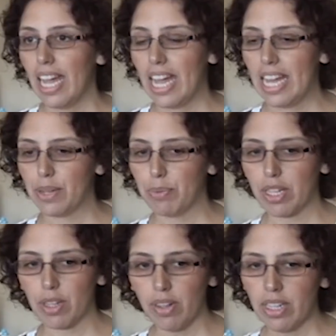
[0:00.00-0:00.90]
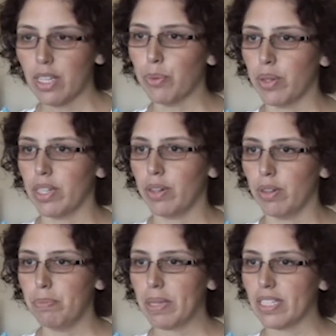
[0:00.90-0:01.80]
and we call it the
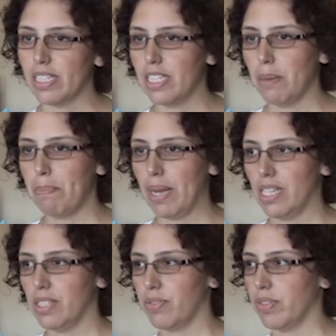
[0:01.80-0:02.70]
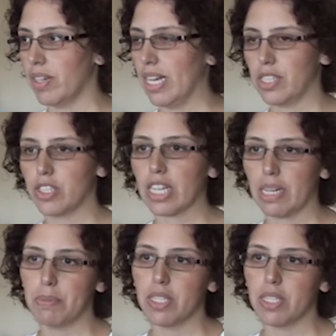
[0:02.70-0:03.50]
Waterhole because it's a place for us to come